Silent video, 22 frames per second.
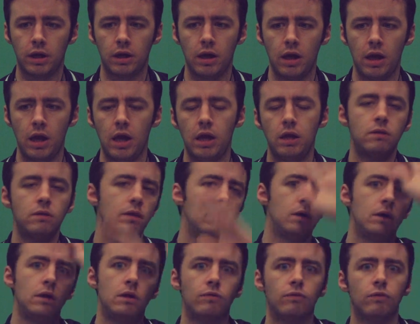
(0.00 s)
like
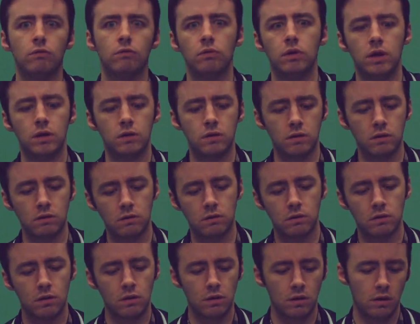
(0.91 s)
18 different
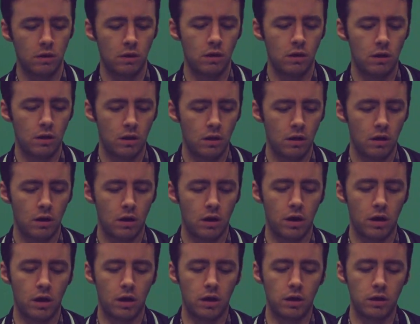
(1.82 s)
reasons,
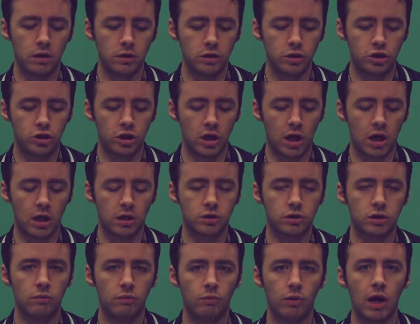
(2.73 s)
uh,
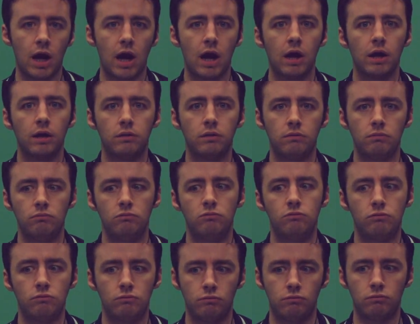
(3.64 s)
Josh, and when I,
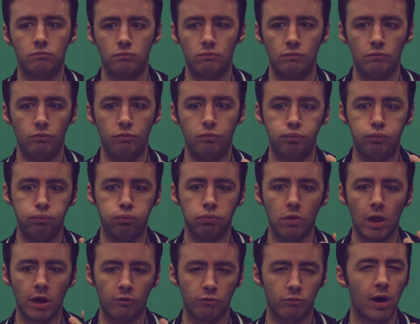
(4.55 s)

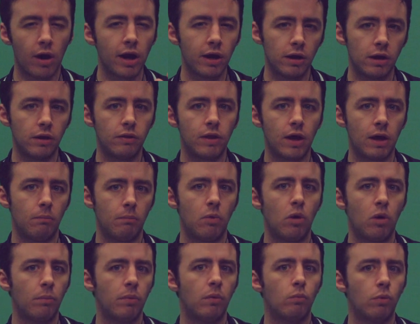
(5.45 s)
like right in that
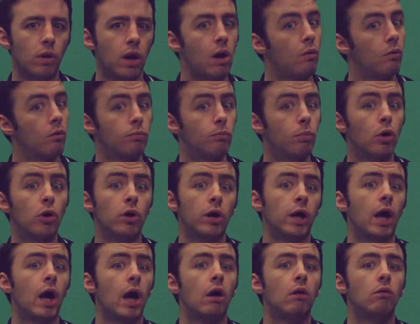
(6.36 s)
moment when I was
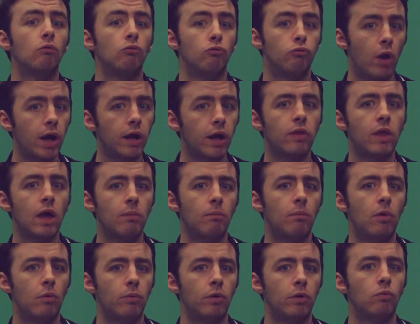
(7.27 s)
burning out, right in
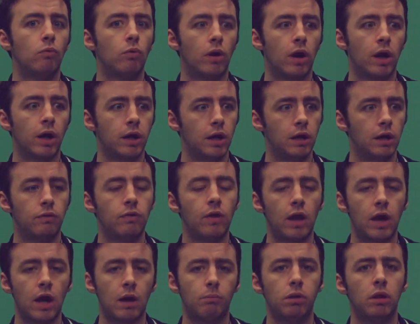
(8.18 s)
that moment where I
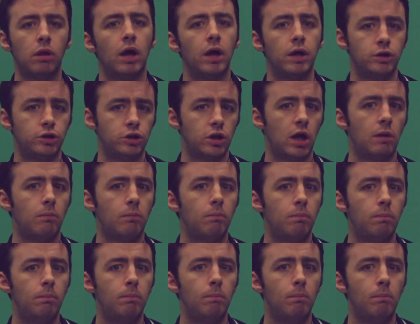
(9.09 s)
hit that apply job